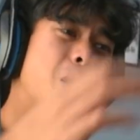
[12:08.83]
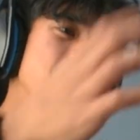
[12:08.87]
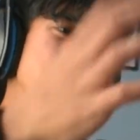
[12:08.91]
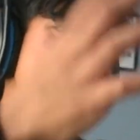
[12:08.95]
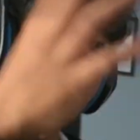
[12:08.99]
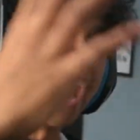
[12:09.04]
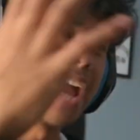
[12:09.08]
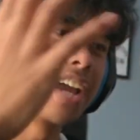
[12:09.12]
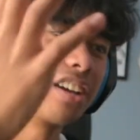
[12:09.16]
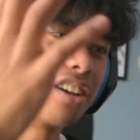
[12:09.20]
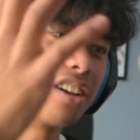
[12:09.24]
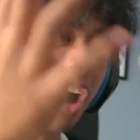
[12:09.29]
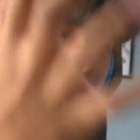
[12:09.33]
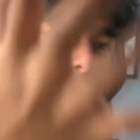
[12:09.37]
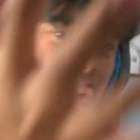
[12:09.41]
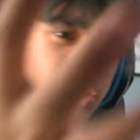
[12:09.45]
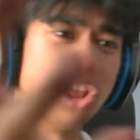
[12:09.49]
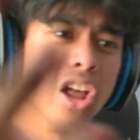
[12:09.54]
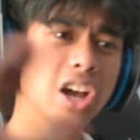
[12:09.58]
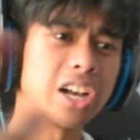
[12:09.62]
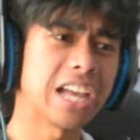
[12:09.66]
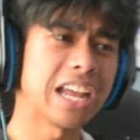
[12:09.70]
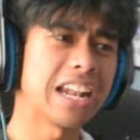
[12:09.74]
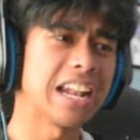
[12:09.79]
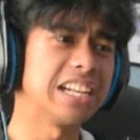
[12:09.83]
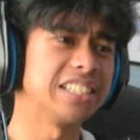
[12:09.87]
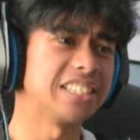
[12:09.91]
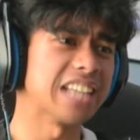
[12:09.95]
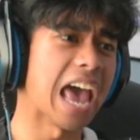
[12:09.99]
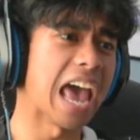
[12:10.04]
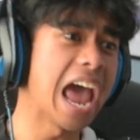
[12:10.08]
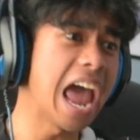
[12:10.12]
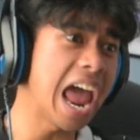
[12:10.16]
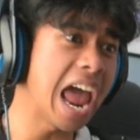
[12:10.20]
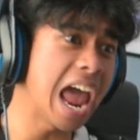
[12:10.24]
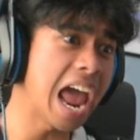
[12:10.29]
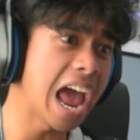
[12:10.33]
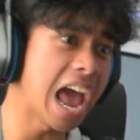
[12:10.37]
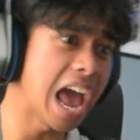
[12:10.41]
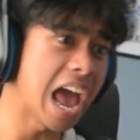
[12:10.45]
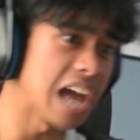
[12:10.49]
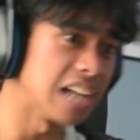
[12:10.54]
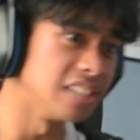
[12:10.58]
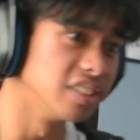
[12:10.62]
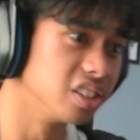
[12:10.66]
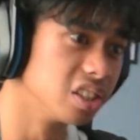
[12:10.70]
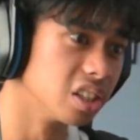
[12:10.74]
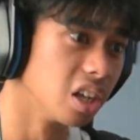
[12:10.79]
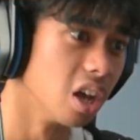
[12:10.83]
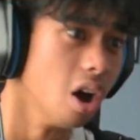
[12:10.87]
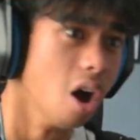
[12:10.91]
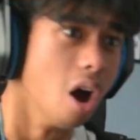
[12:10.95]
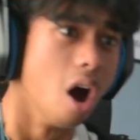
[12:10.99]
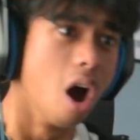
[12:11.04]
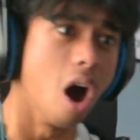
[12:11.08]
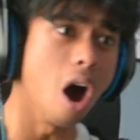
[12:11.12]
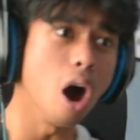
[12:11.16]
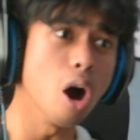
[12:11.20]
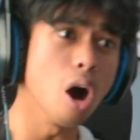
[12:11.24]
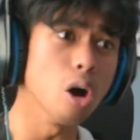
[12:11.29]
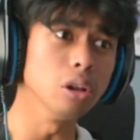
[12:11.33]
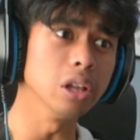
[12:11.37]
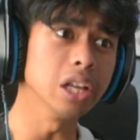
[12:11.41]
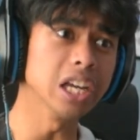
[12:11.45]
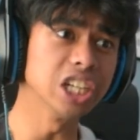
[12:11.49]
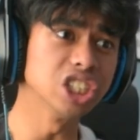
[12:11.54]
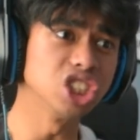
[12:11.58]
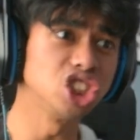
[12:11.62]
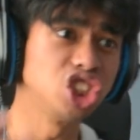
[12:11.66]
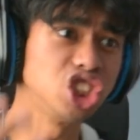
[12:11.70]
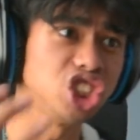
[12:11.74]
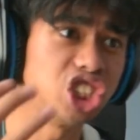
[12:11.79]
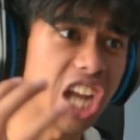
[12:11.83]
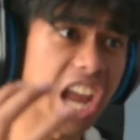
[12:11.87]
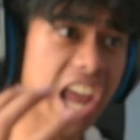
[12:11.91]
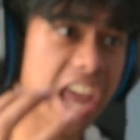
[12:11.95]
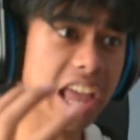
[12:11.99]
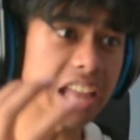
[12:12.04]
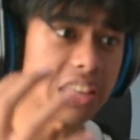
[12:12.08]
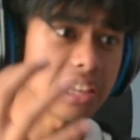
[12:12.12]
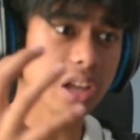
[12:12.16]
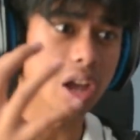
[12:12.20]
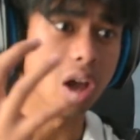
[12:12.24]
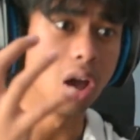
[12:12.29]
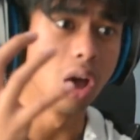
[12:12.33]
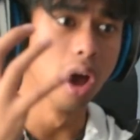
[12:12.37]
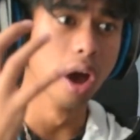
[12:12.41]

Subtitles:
my god, look at his hands! Holy shit!